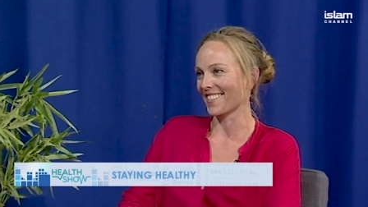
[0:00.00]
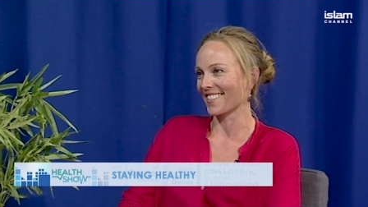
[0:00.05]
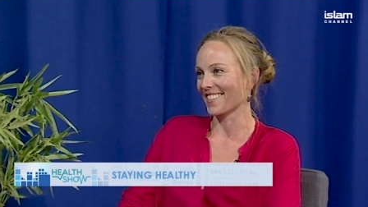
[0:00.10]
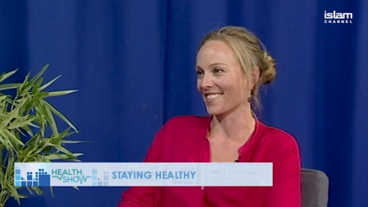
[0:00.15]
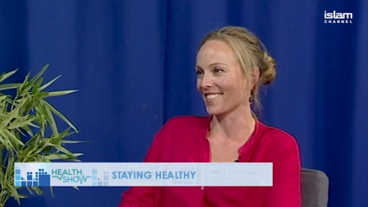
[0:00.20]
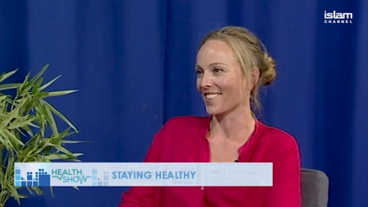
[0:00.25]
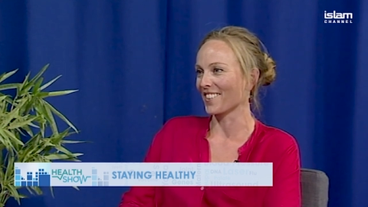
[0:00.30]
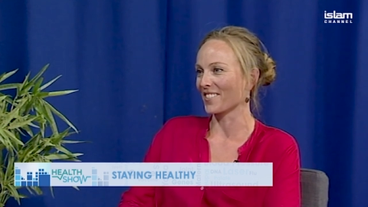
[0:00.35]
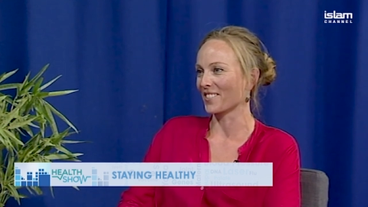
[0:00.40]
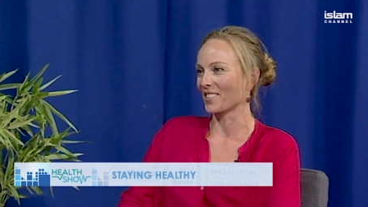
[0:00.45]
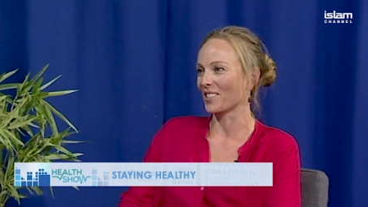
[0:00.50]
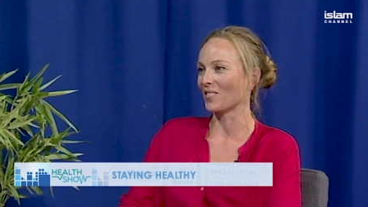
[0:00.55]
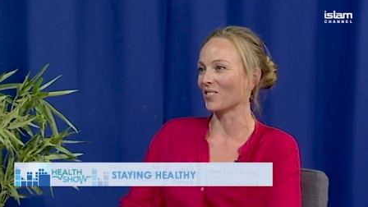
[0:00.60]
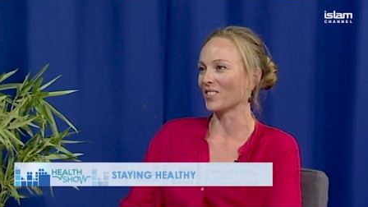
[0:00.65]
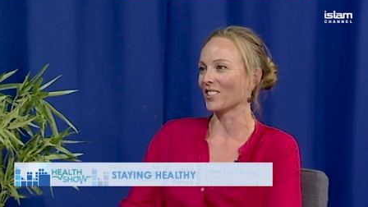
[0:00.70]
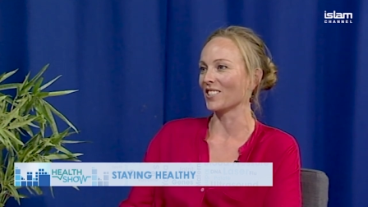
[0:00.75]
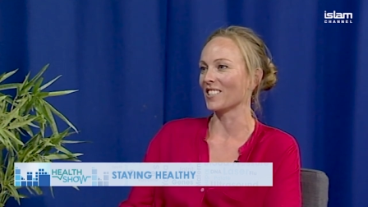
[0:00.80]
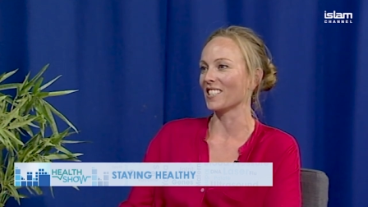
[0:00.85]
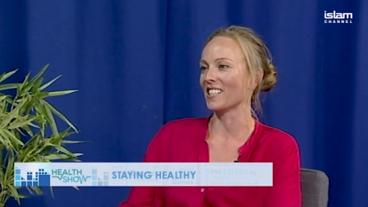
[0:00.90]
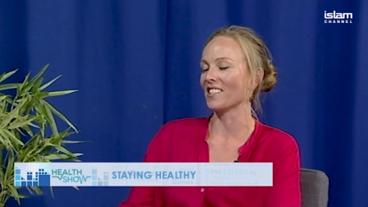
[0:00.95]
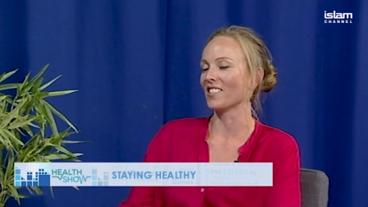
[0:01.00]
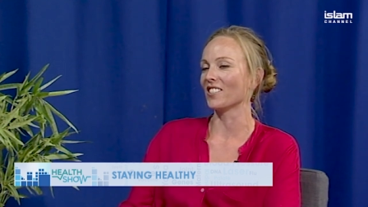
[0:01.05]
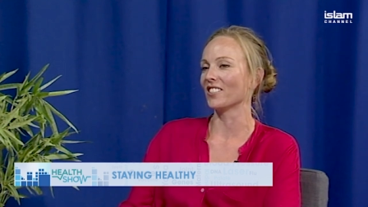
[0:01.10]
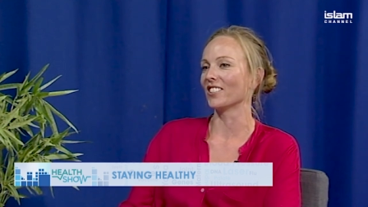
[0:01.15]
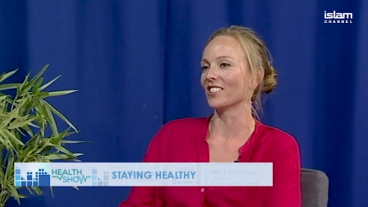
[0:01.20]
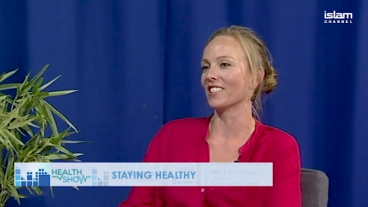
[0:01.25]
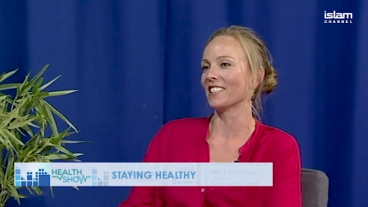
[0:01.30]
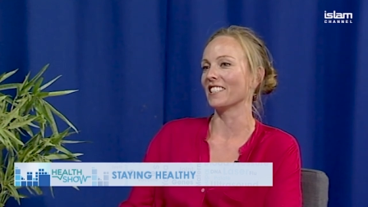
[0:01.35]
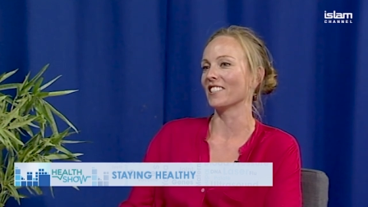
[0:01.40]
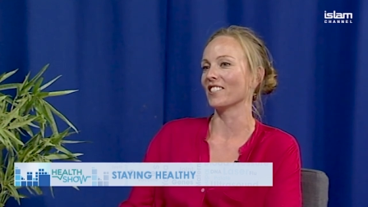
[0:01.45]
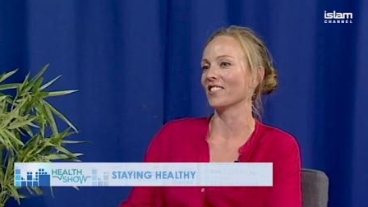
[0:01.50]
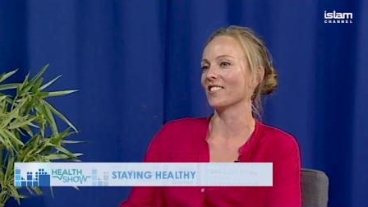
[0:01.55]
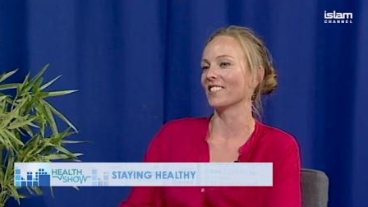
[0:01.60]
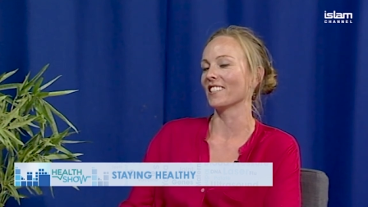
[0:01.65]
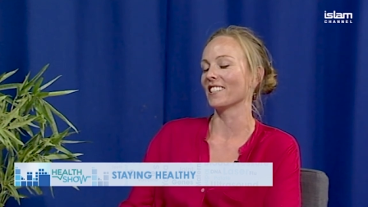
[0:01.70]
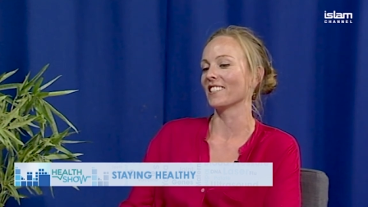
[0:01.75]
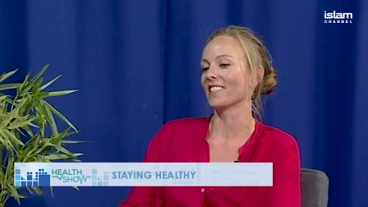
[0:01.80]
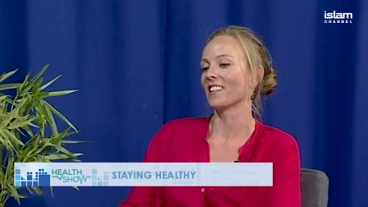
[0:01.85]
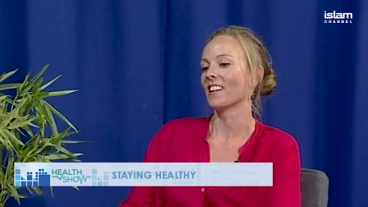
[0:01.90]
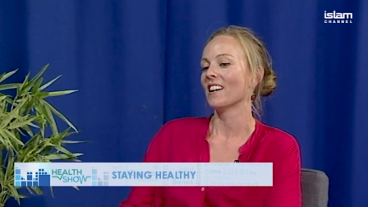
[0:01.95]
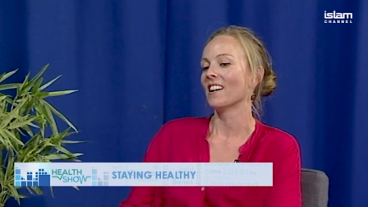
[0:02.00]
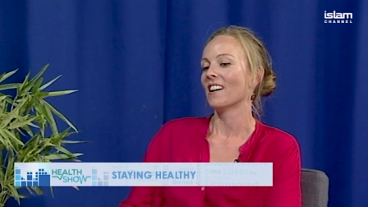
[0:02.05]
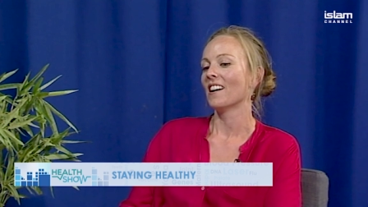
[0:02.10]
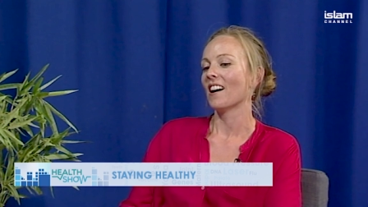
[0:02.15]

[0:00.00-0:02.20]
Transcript: that the science community usually uses.